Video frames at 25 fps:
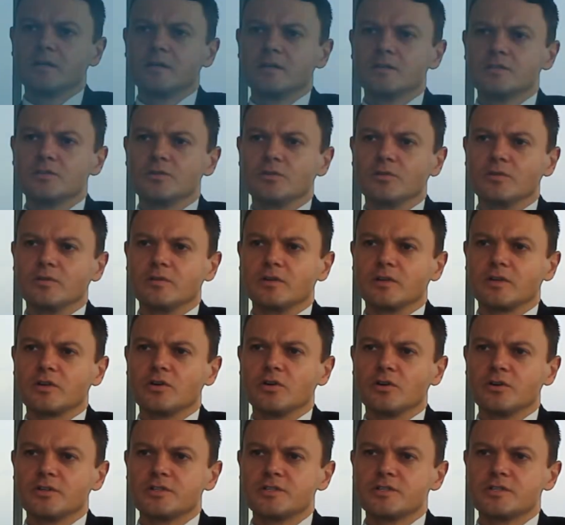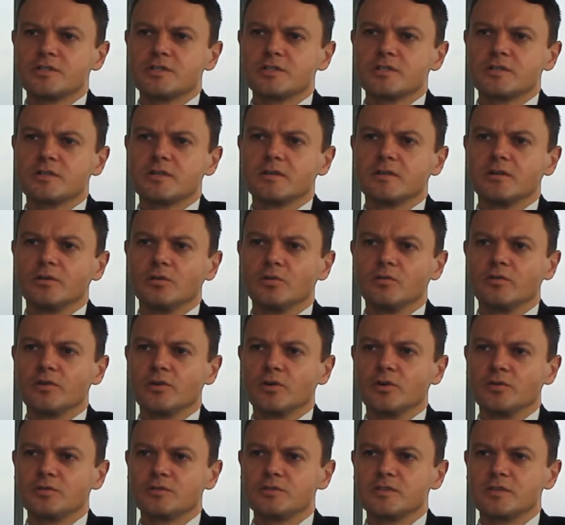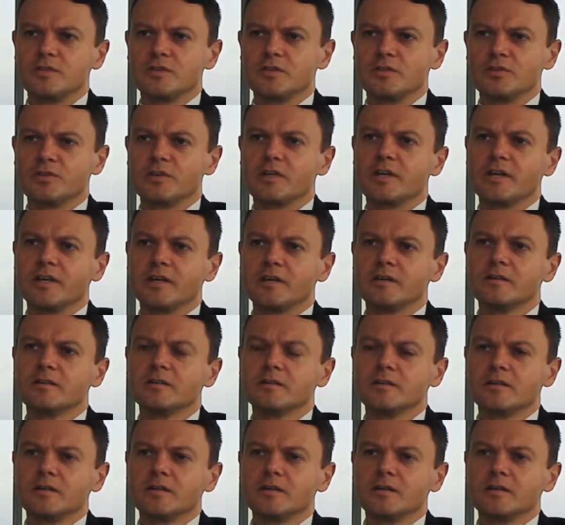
So the costs overall to the UK